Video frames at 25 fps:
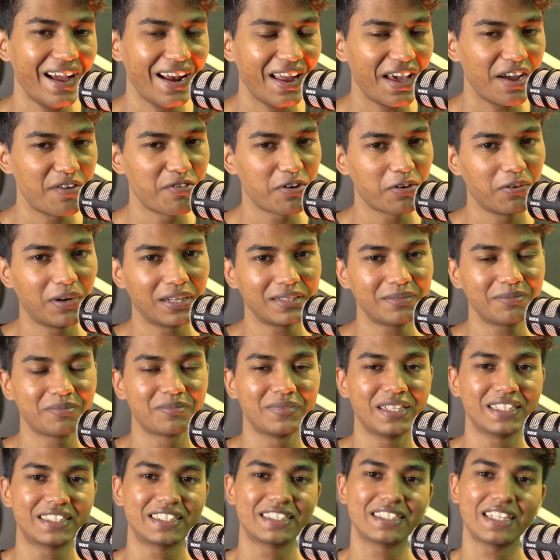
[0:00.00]
Hello everyone,
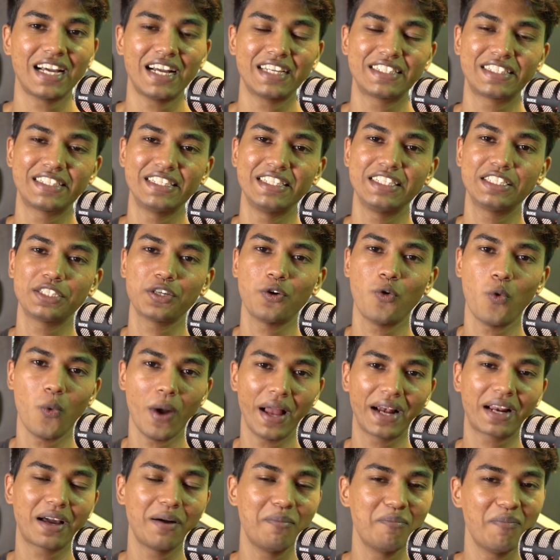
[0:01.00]
this is Ashish.
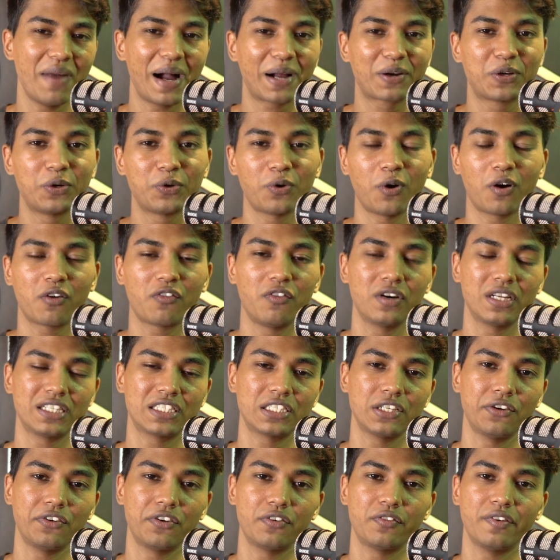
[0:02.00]
Welcome back to Torq
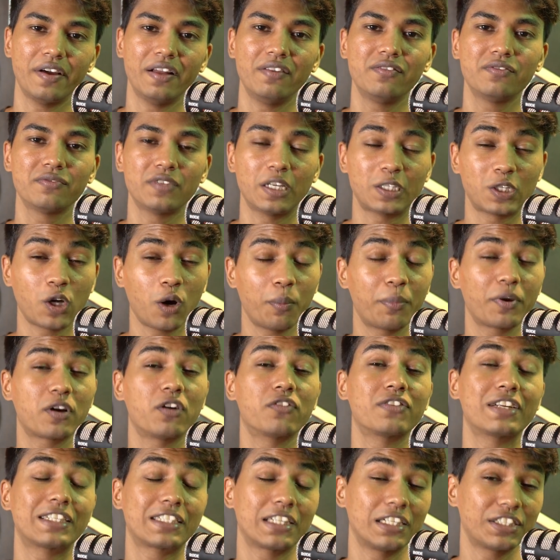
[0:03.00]
4712. The topic
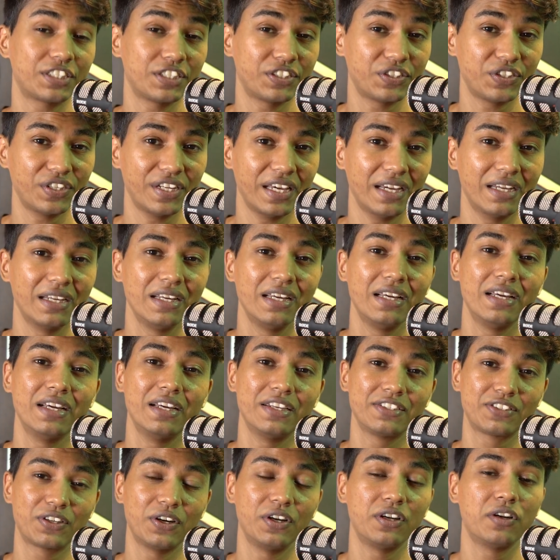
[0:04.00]
of discussion today
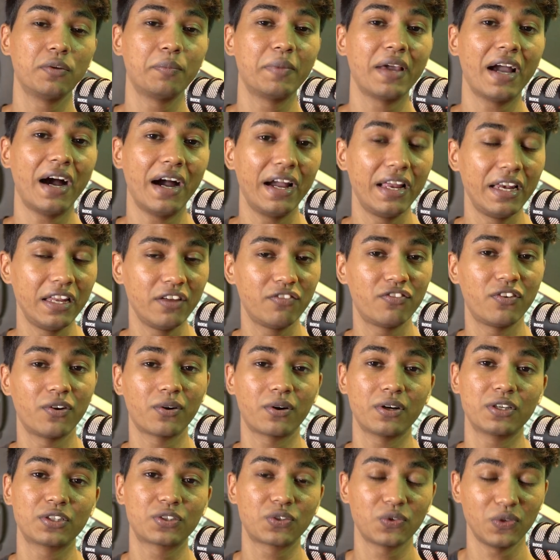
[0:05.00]
is going to be highly
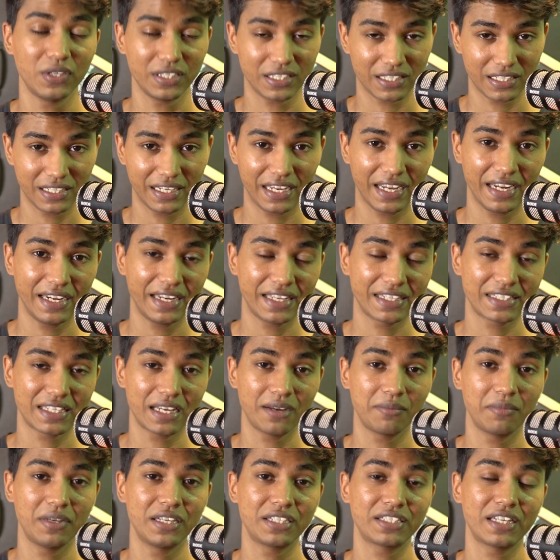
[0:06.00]
focused towards GATE
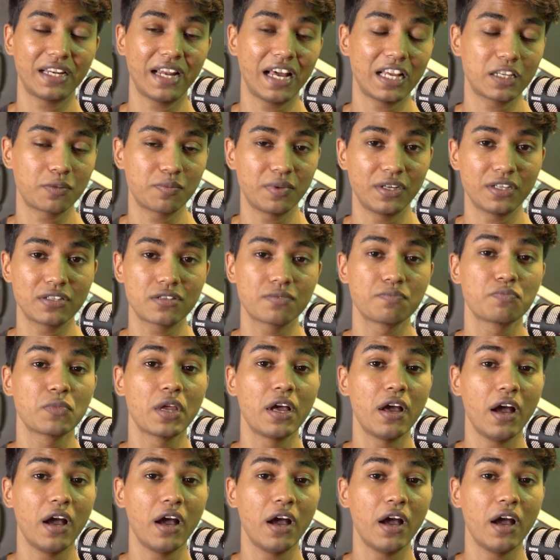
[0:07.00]
examination aspirants.